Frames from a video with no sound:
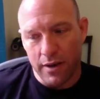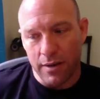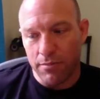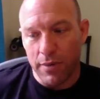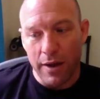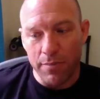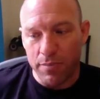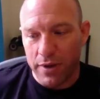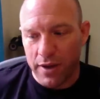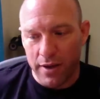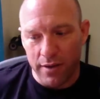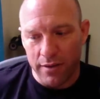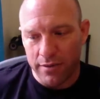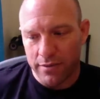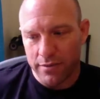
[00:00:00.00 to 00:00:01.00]
might
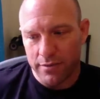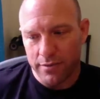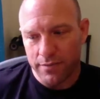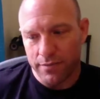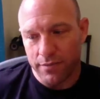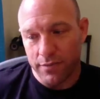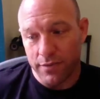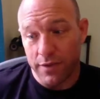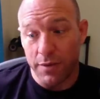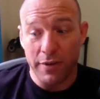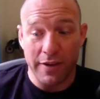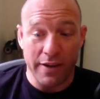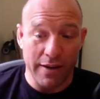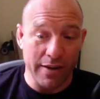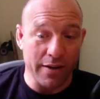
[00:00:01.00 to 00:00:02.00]
be the
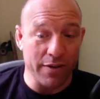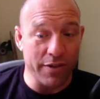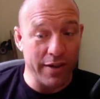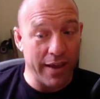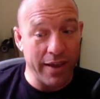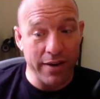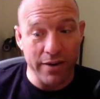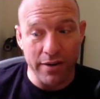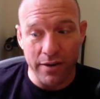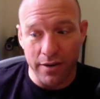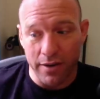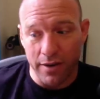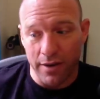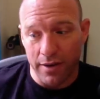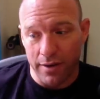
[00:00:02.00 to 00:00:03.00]
beginning of the end,
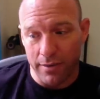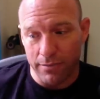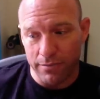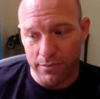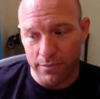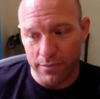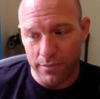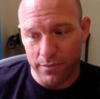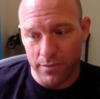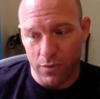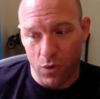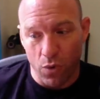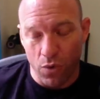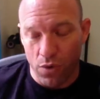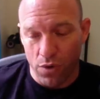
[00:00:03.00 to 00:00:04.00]

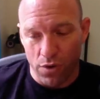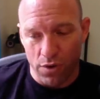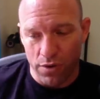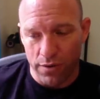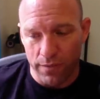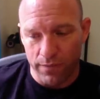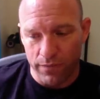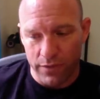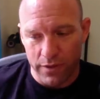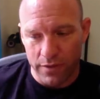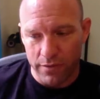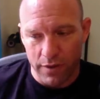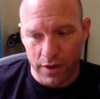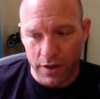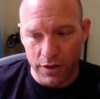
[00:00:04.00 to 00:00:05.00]
or
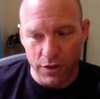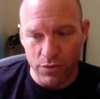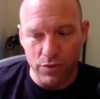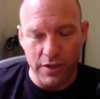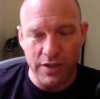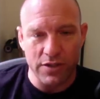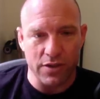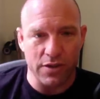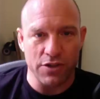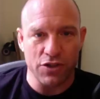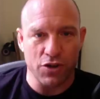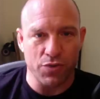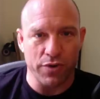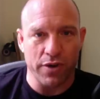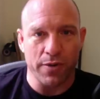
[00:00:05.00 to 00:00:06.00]
a new lease on his
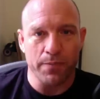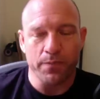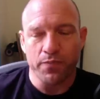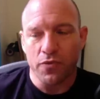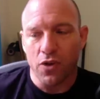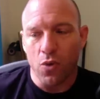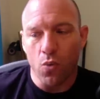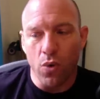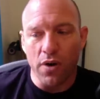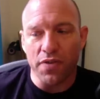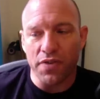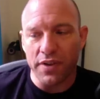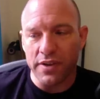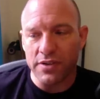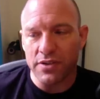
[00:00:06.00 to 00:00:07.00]
career. One of
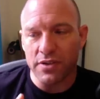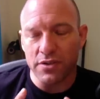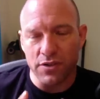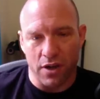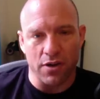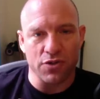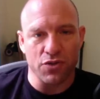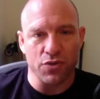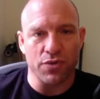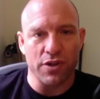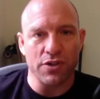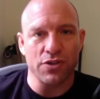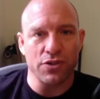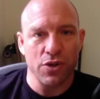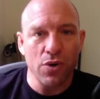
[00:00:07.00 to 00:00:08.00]
the things Donald Cerrone
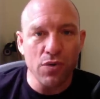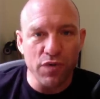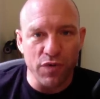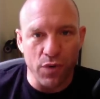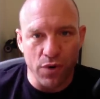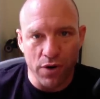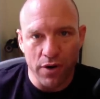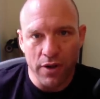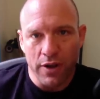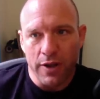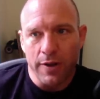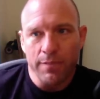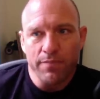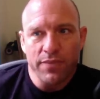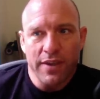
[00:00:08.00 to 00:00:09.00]
is known for
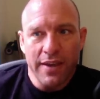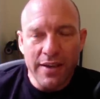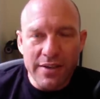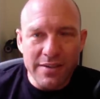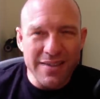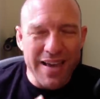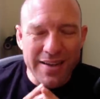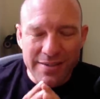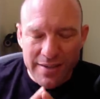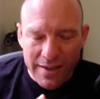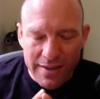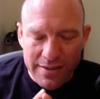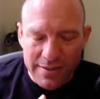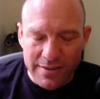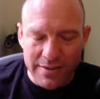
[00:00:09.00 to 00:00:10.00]
is that
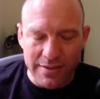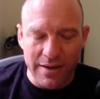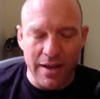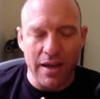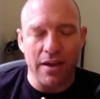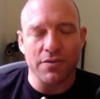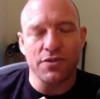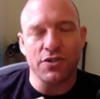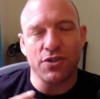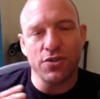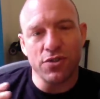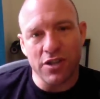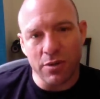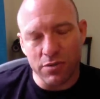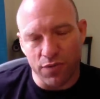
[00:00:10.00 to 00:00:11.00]
tendency to have two
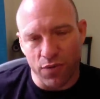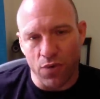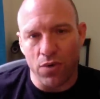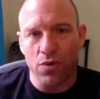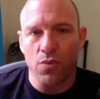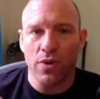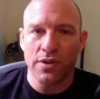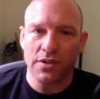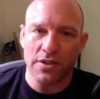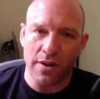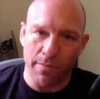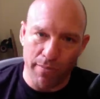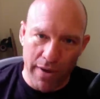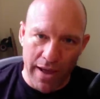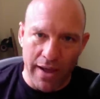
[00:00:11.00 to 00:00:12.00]
steps forward, one
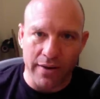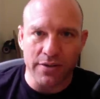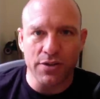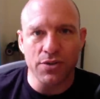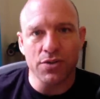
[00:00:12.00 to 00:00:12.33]
step back, two